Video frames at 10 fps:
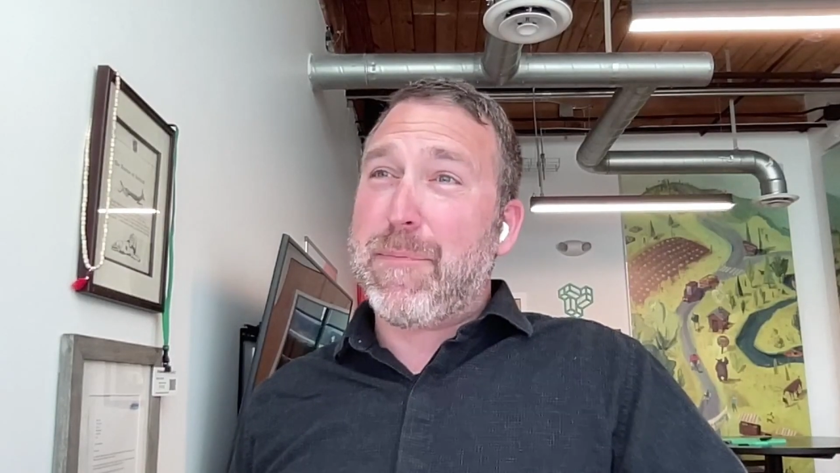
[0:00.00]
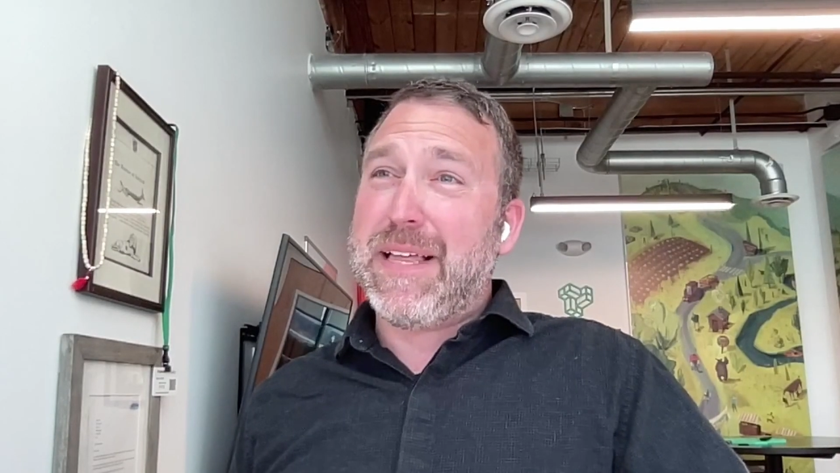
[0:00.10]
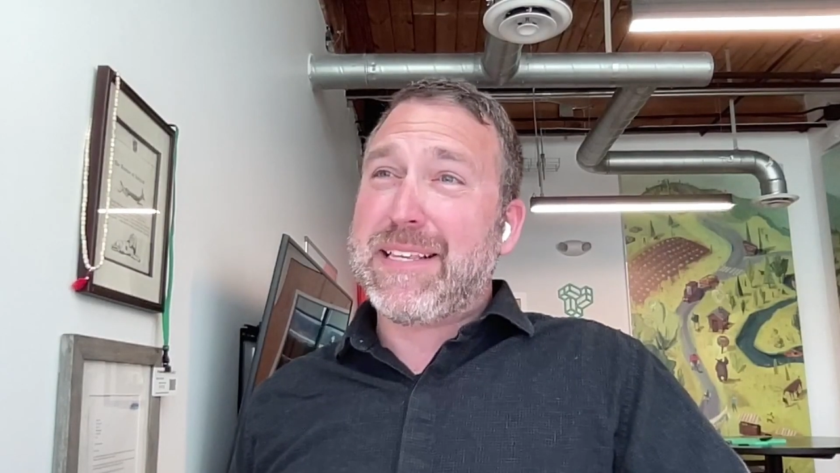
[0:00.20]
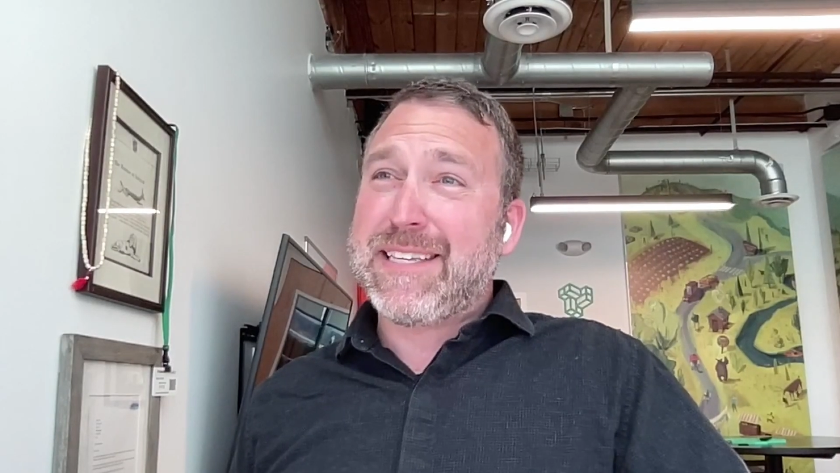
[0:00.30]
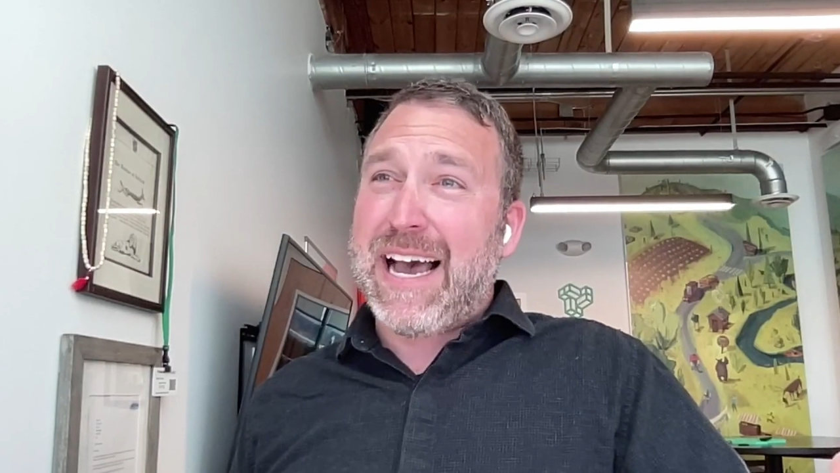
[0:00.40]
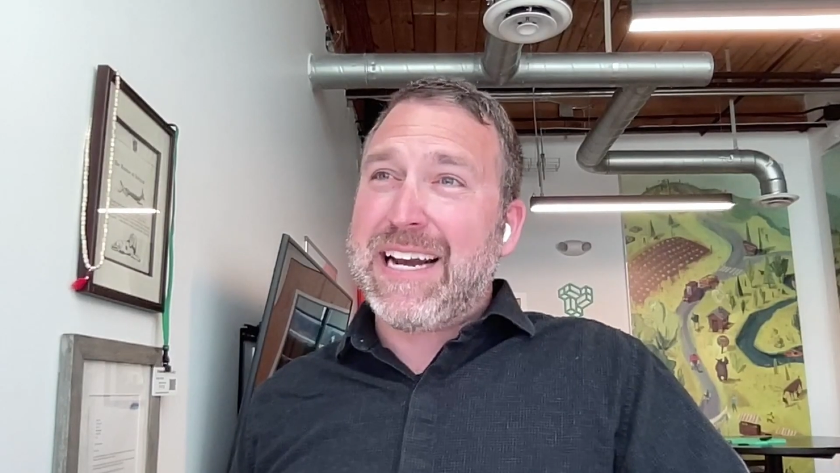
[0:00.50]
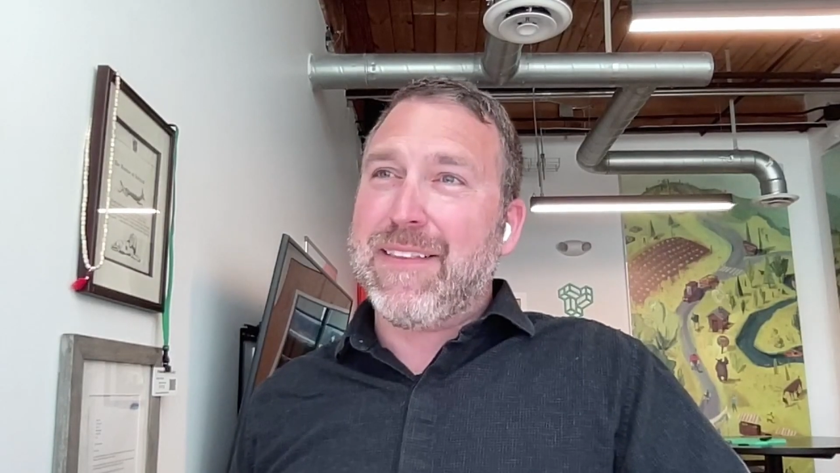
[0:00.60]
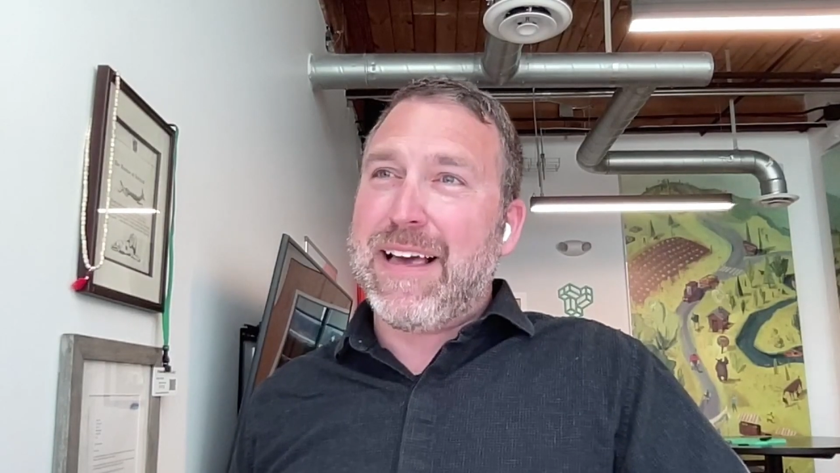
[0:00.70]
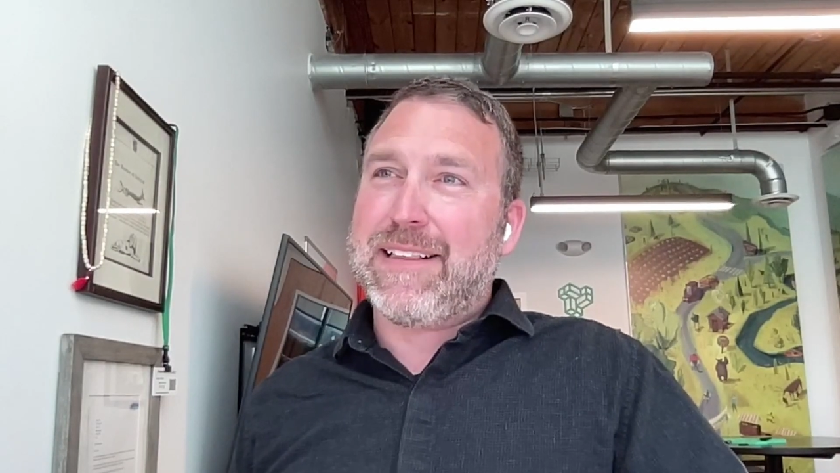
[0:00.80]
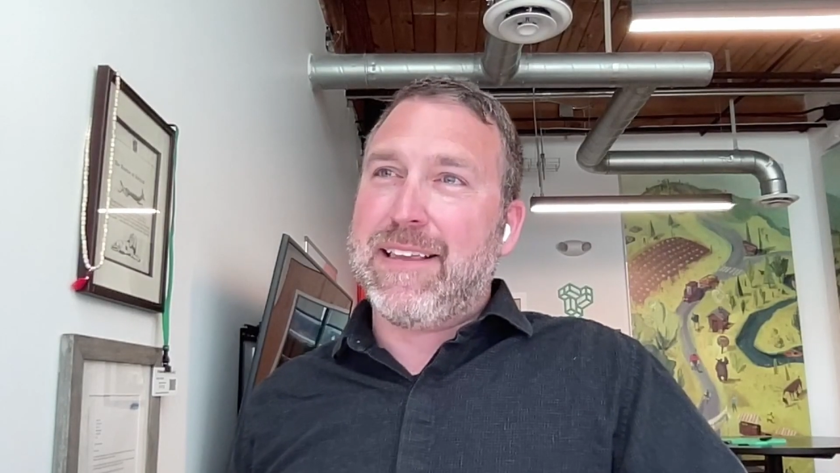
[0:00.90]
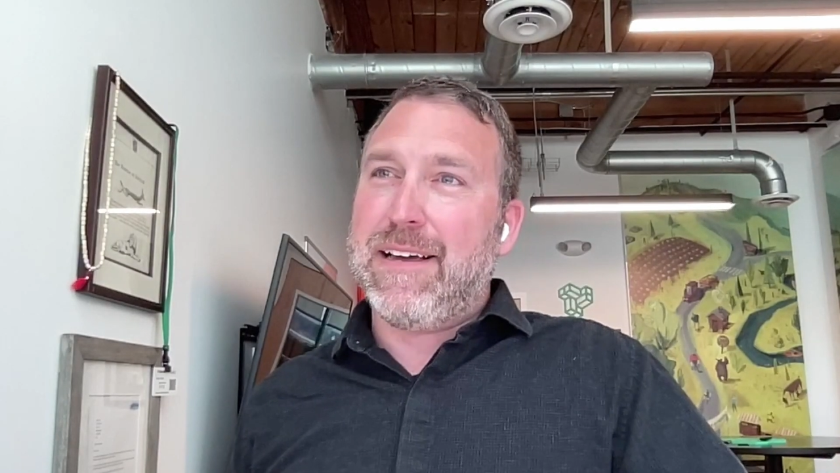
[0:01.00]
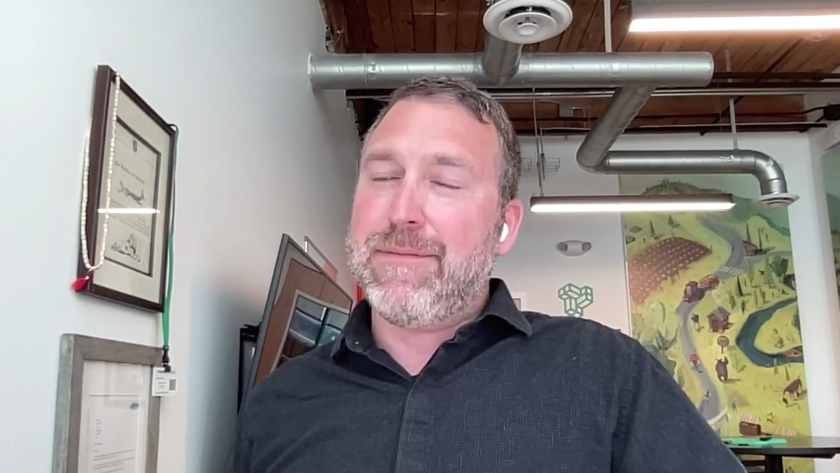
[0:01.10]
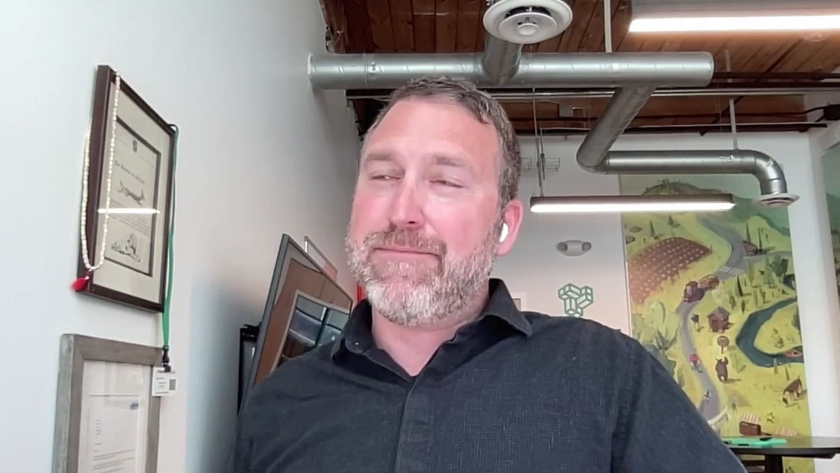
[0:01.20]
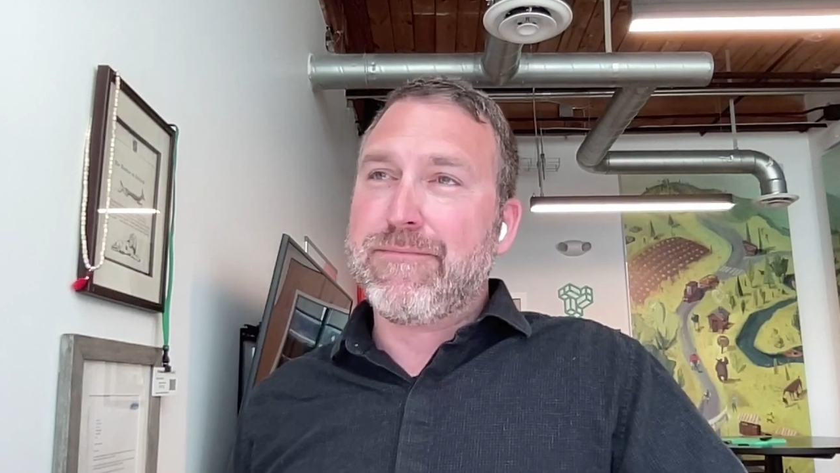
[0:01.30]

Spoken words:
but that's kind of like the